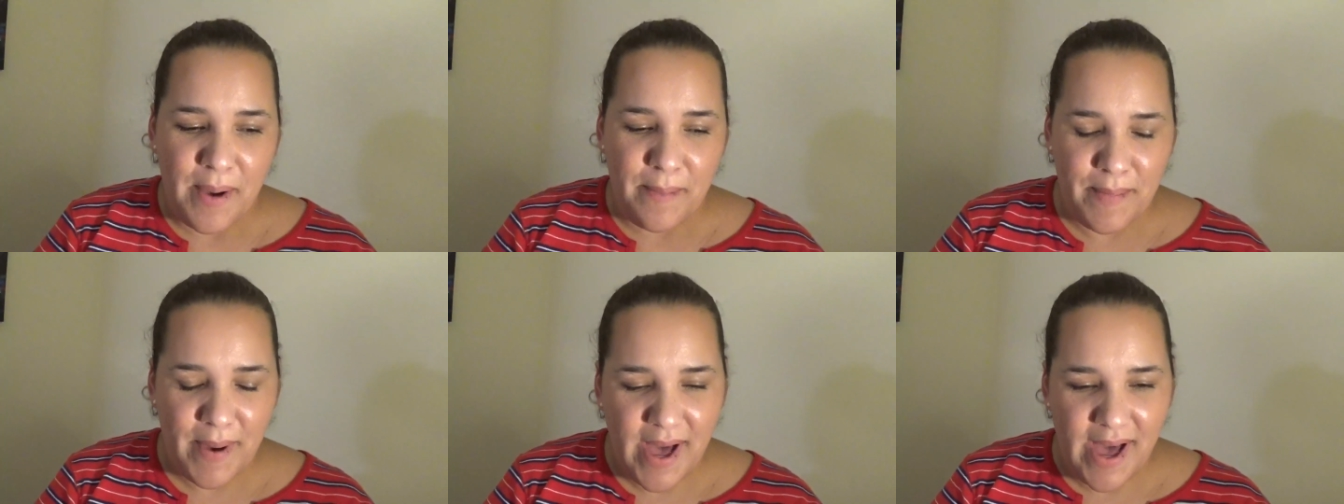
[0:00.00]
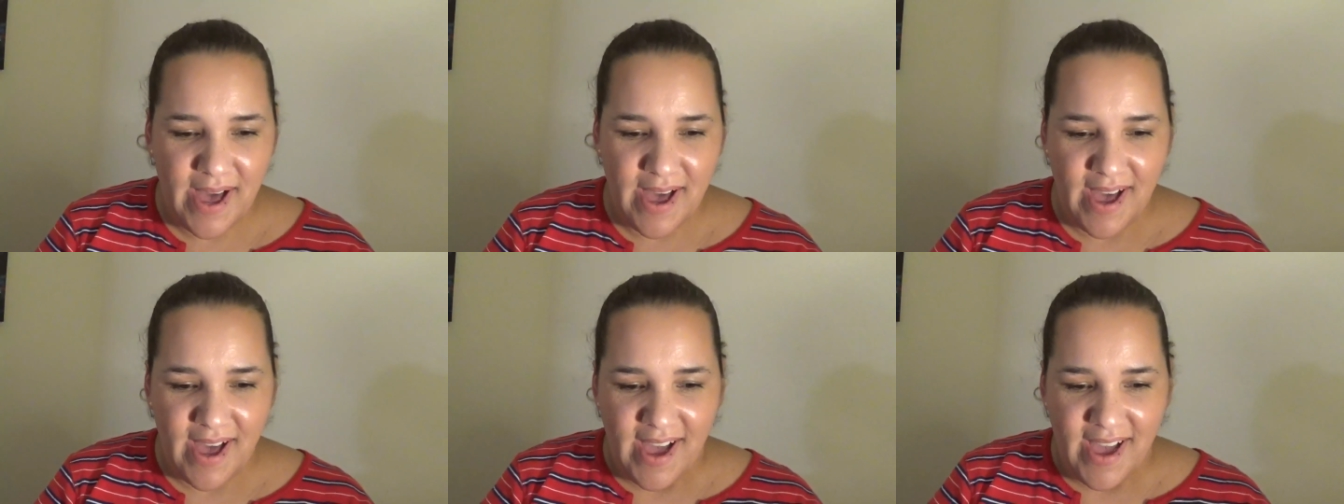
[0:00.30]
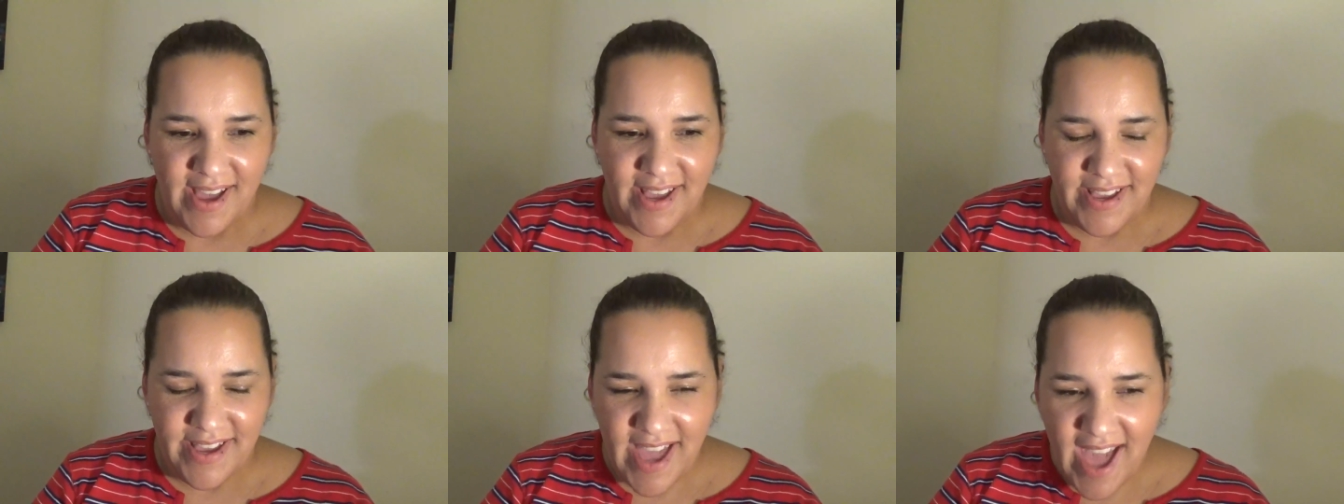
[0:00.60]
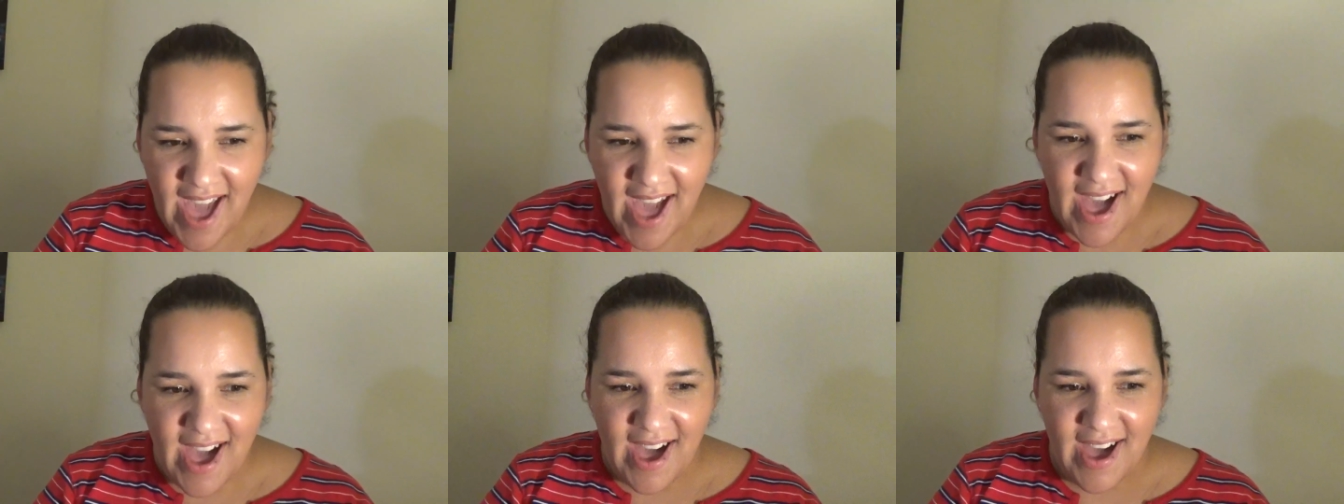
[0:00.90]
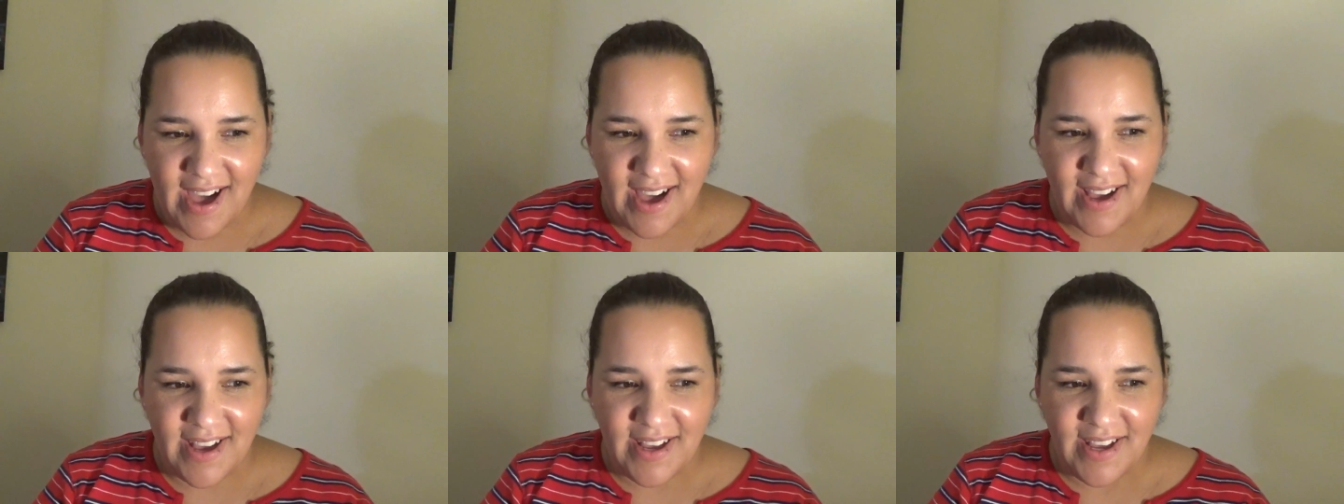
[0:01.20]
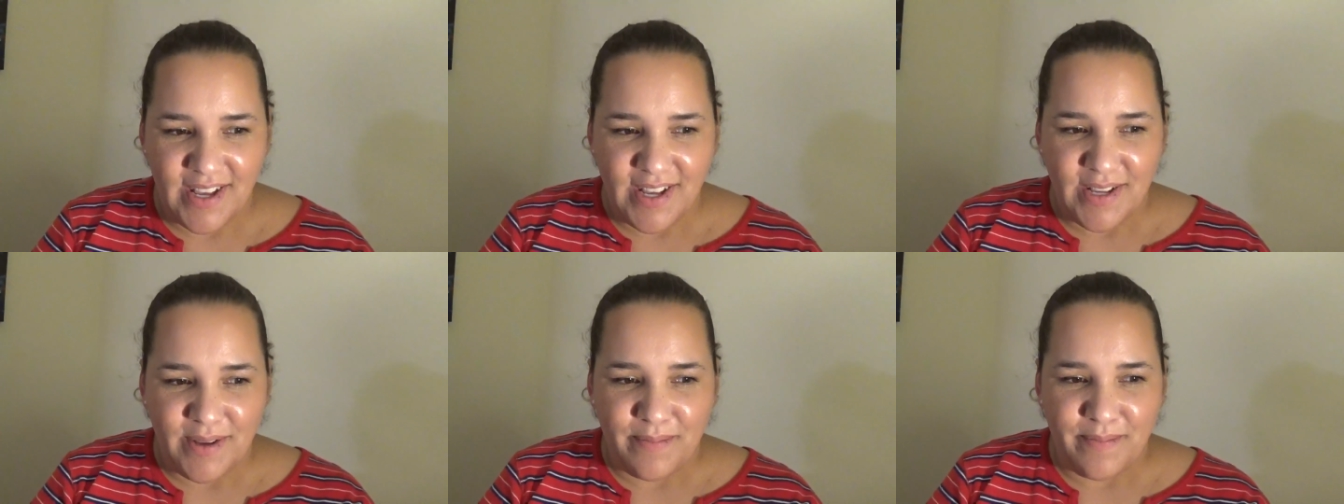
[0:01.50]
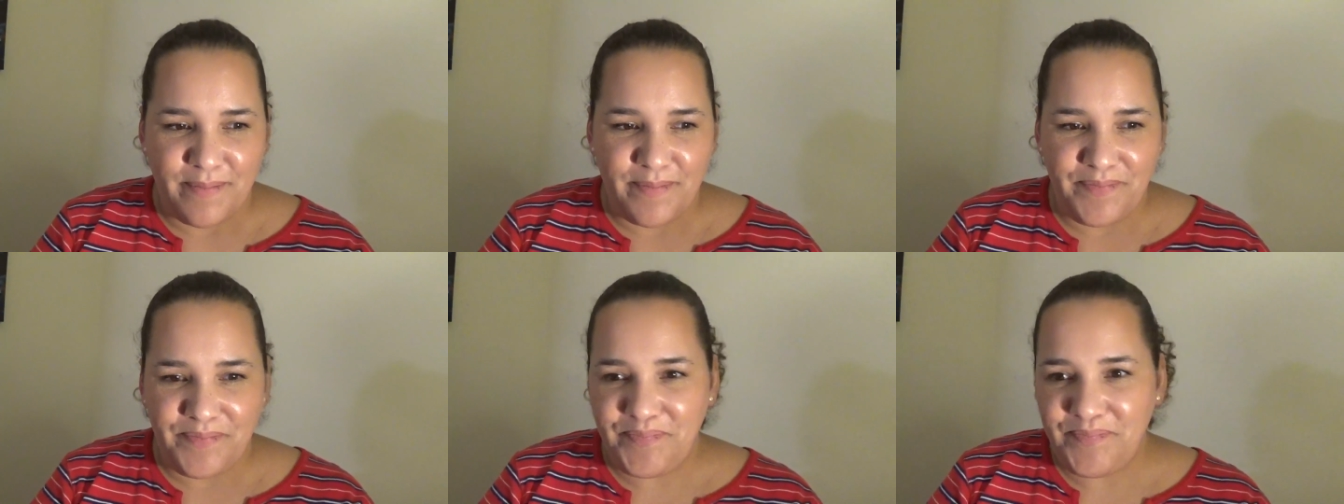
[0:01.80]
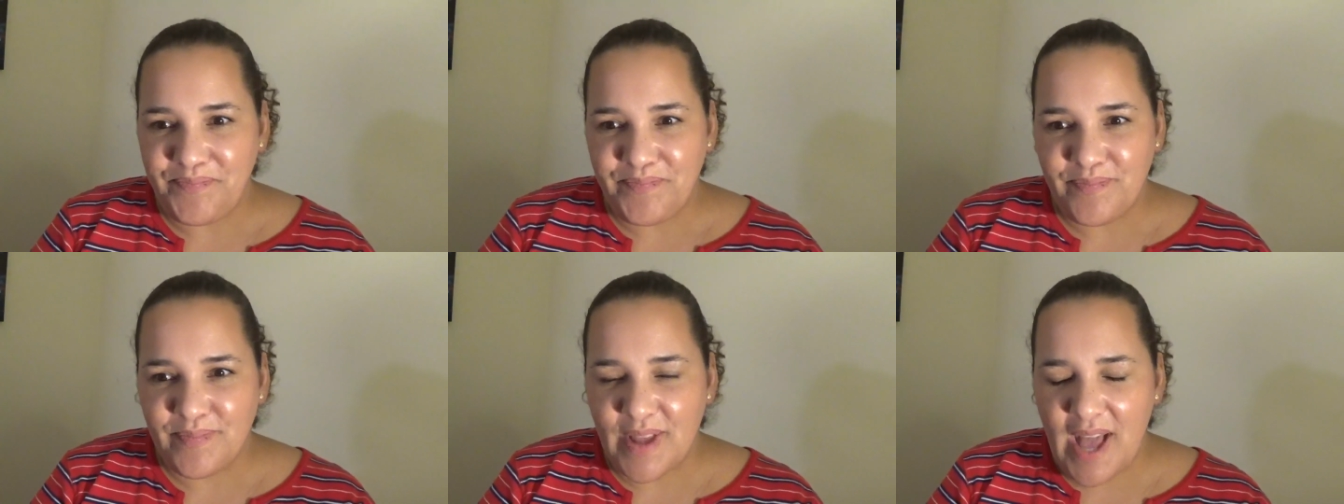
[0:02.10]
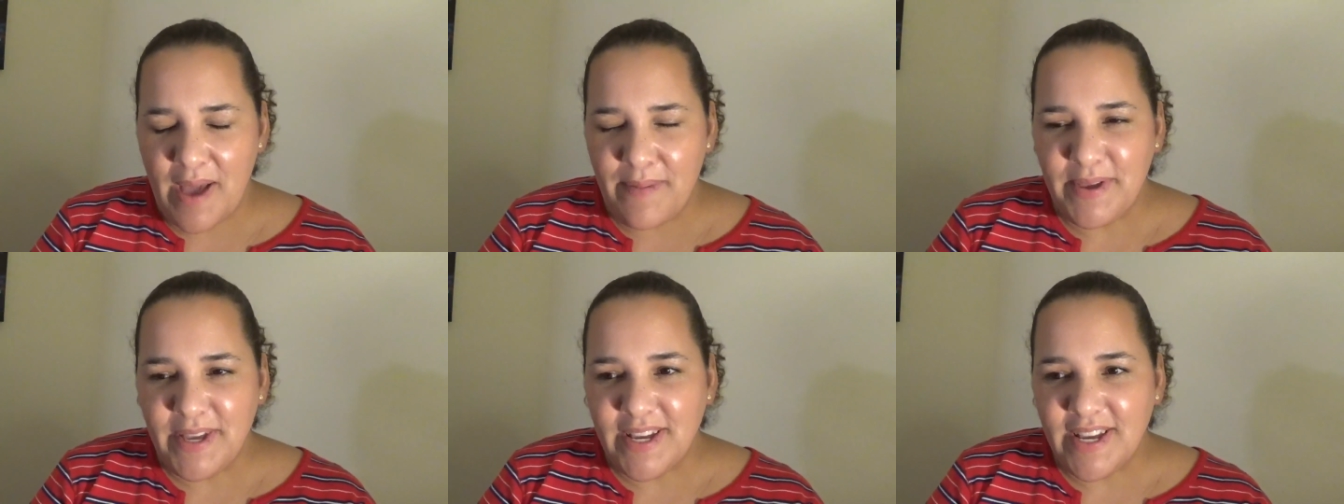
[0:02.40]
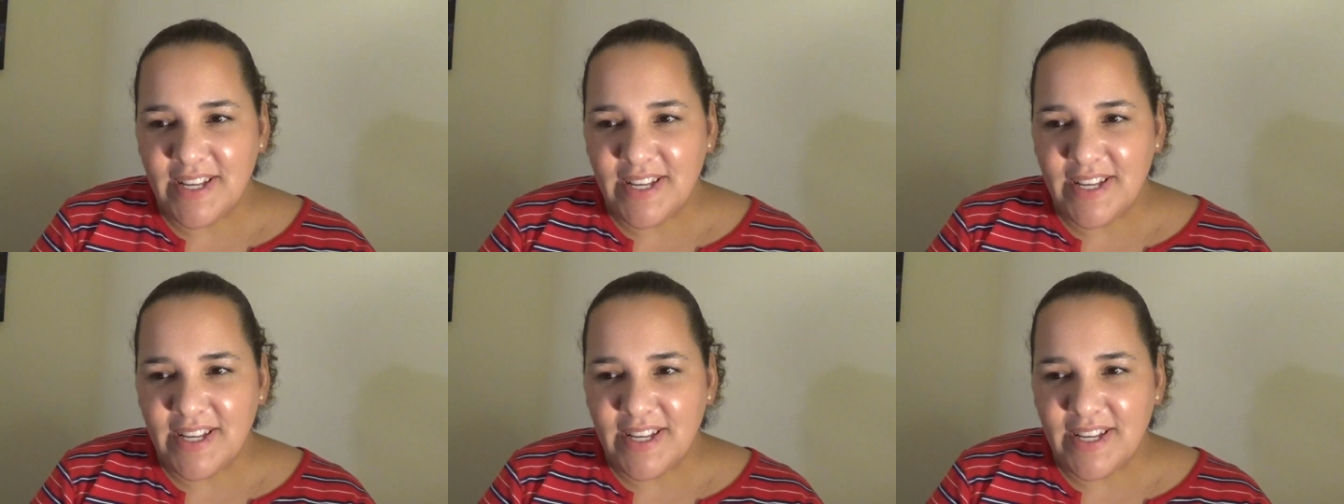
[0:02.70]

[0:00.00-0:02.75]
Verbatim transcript: But yeah, I mean,